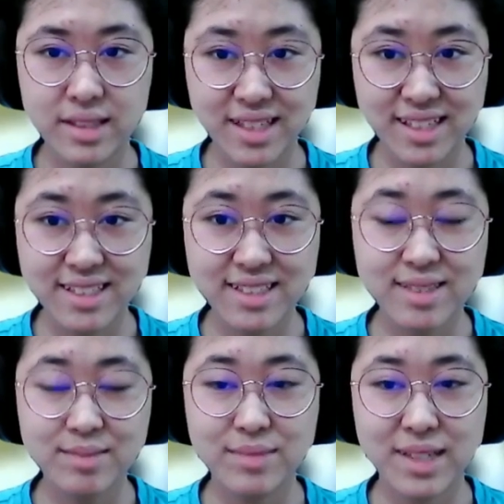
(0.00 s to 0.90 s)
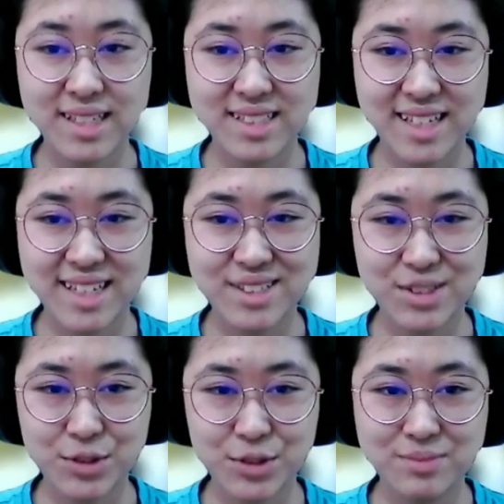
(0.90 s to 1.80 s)
This is case
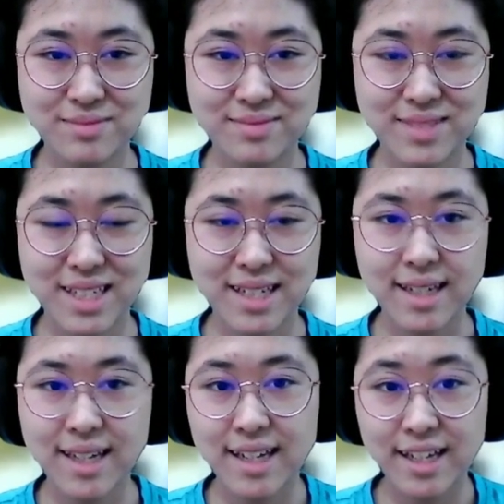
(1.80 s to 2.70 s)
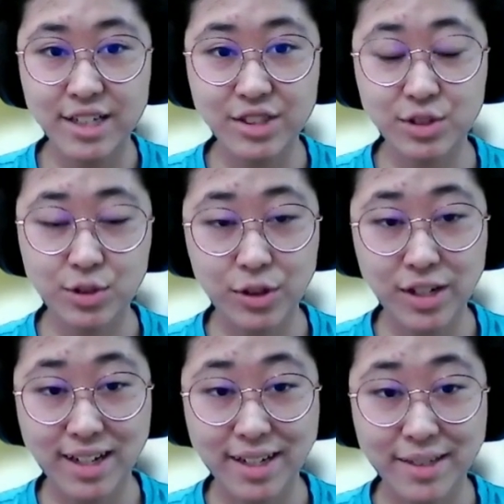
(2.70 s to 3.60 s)
2. Here's the
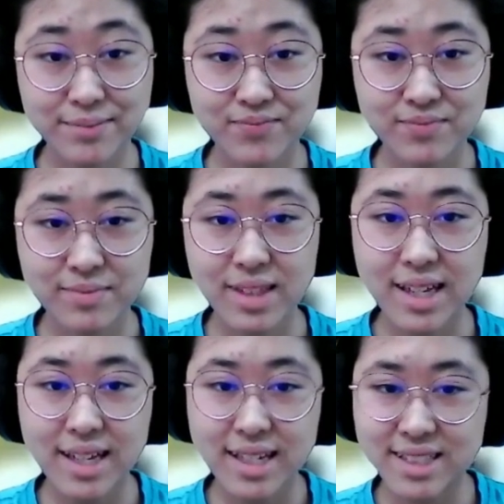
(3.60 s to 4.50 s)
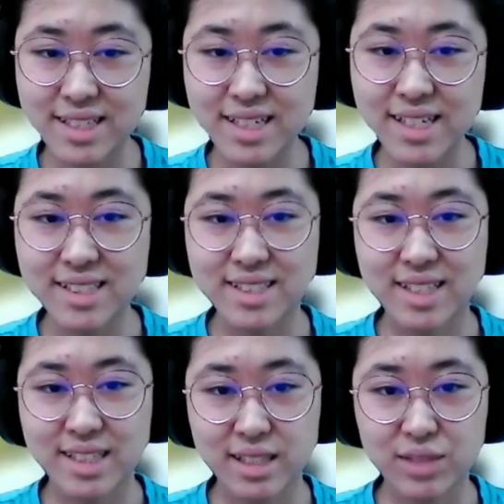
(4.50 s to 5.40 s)
storyline. Siti is a
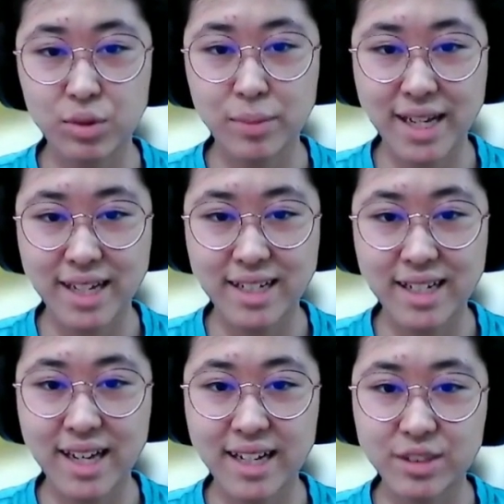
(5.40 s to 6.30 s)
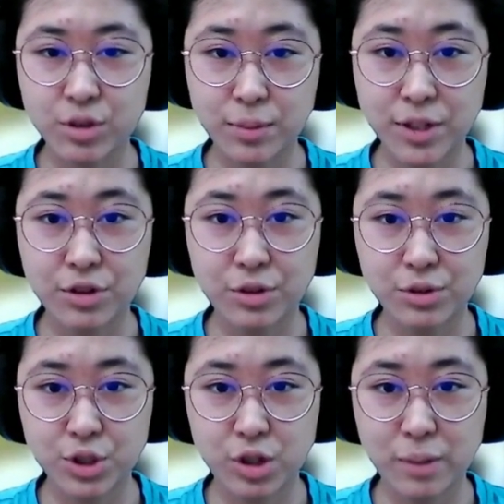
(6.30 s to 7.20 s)
successful mechanic and has opened her own
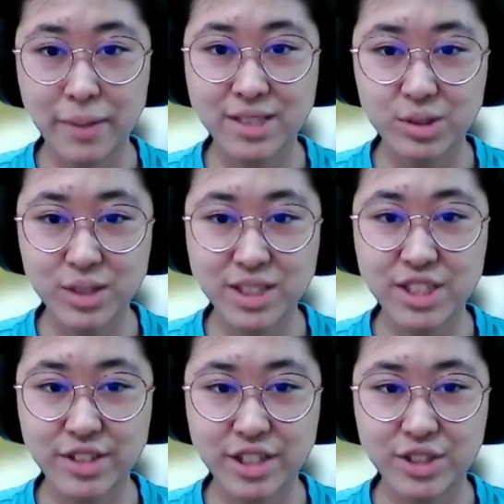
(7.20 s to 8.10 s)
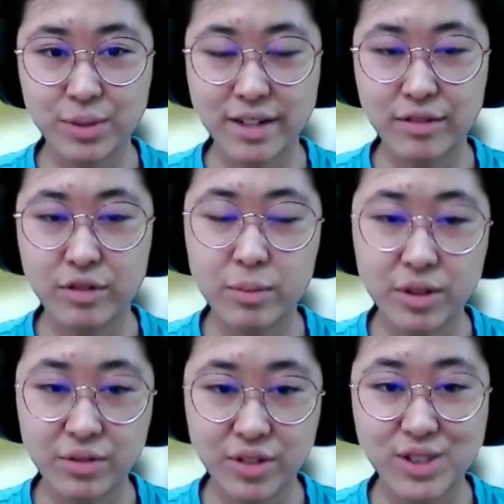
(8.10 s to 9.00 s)
shop as soon as she graduated from
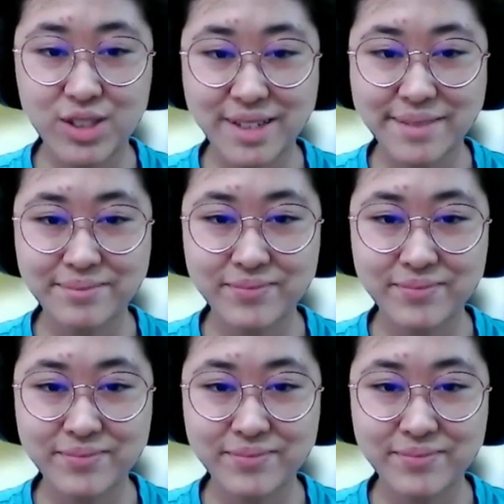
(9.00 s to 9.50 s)
university.